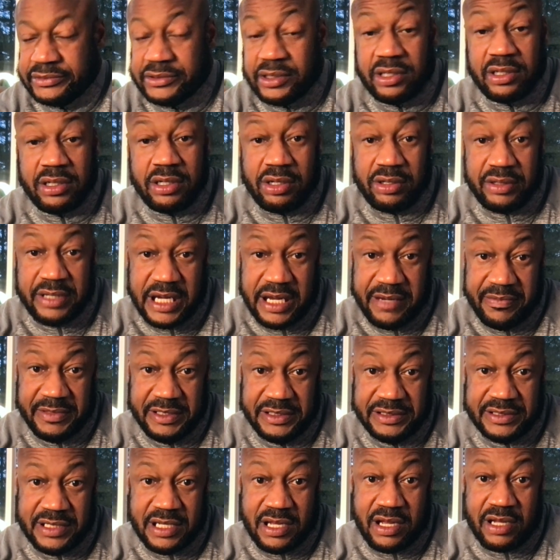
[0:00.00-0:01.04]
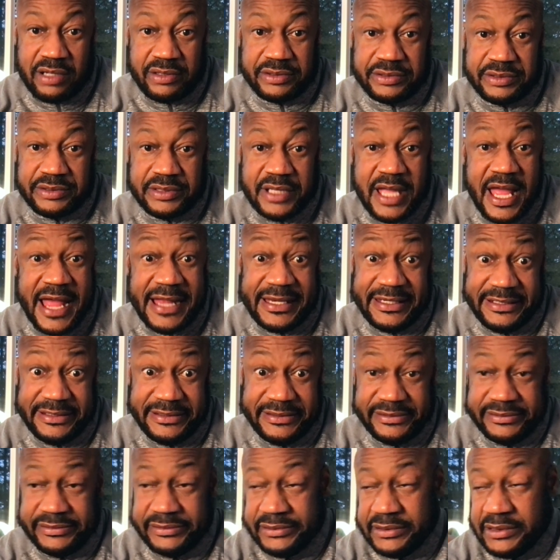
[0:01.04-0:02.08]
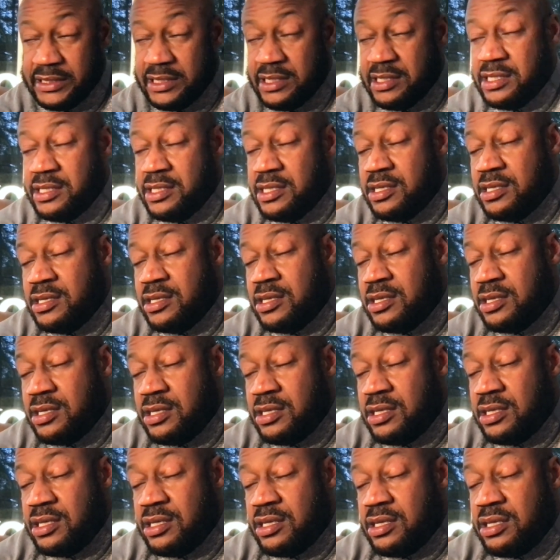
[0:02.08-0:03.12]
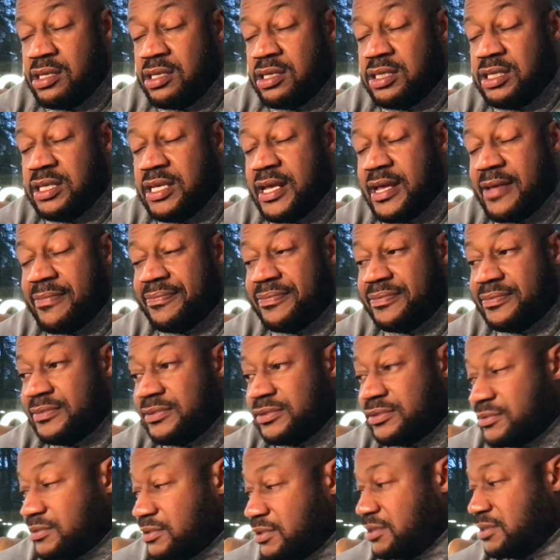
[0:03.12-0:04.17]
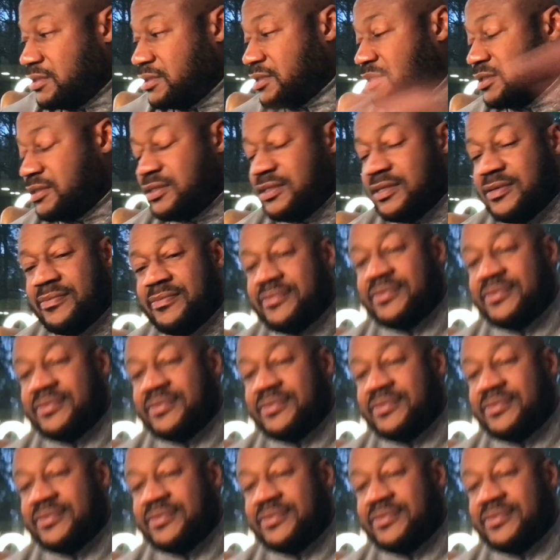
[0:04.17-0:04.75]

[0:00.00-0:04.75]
Earl named these dogs. I didn't. Yep. Look at them.